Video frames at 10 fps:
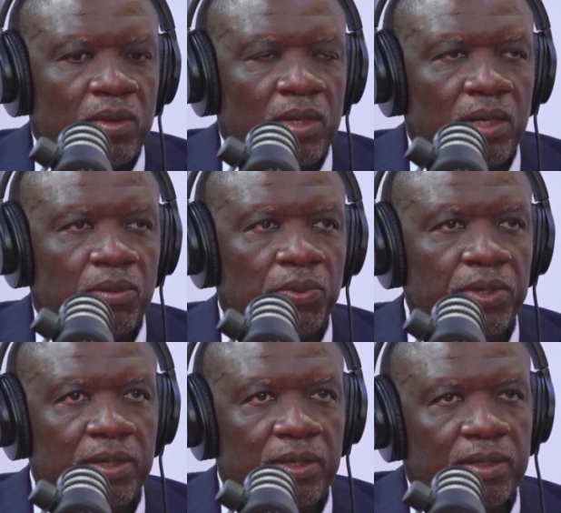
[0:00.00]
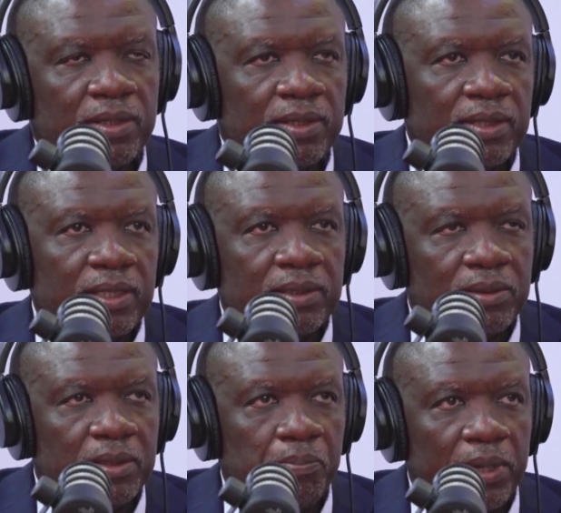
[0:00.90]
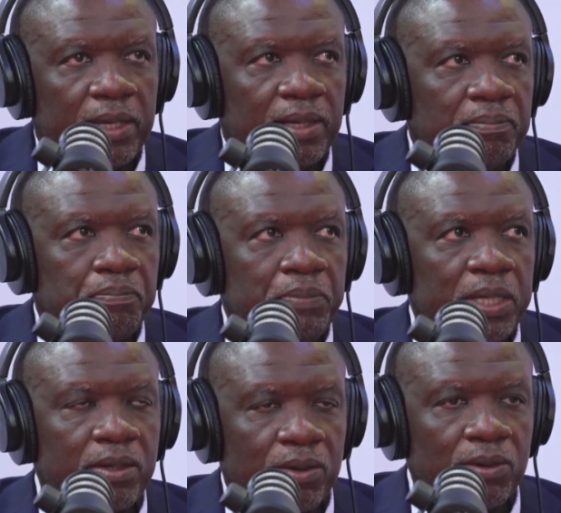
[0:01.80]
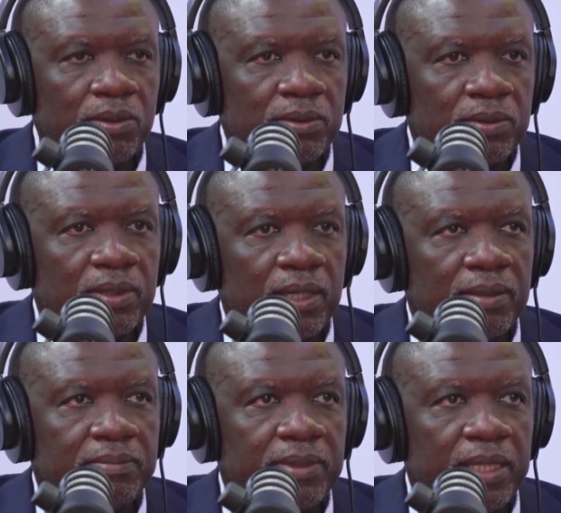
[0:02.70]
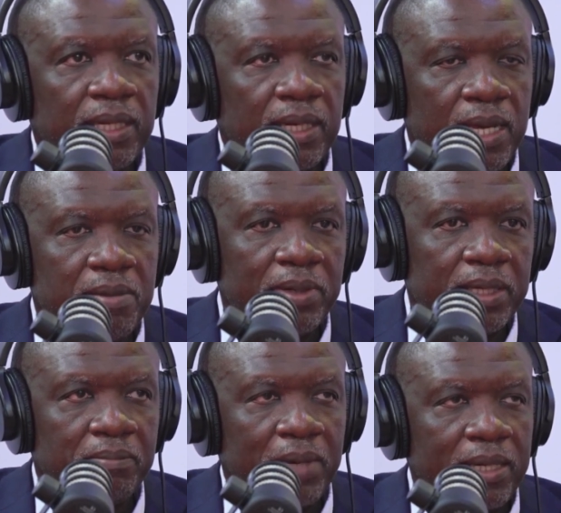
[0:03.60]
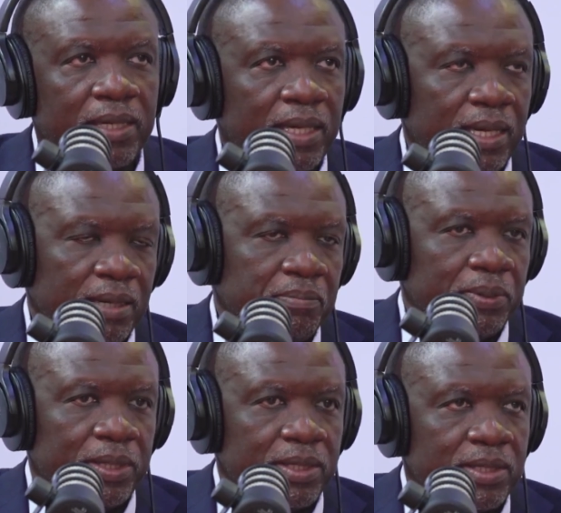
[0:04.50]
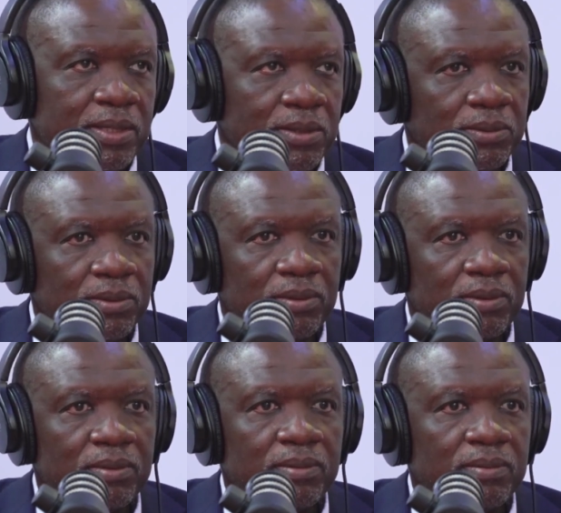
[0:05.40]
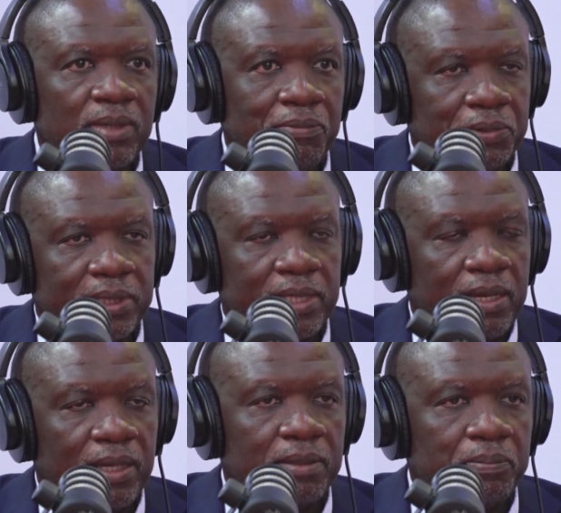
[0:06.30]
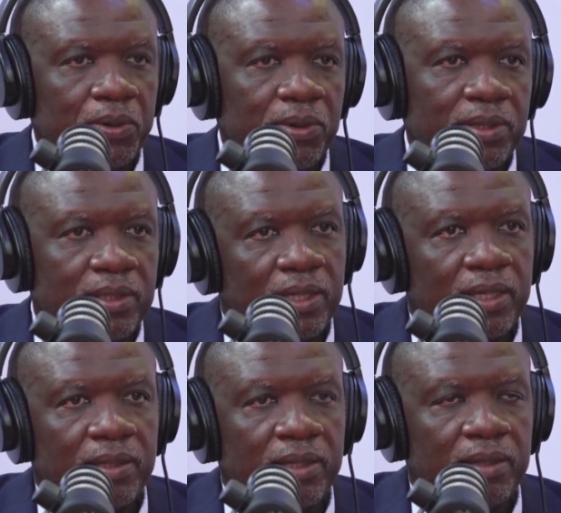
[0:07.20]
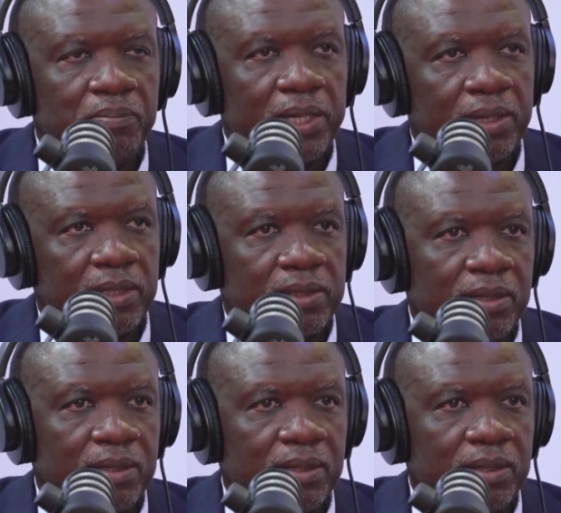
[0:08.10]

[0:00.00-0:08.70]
Yeah, we actually play a big role in enabling mining companies to, after taking the minerals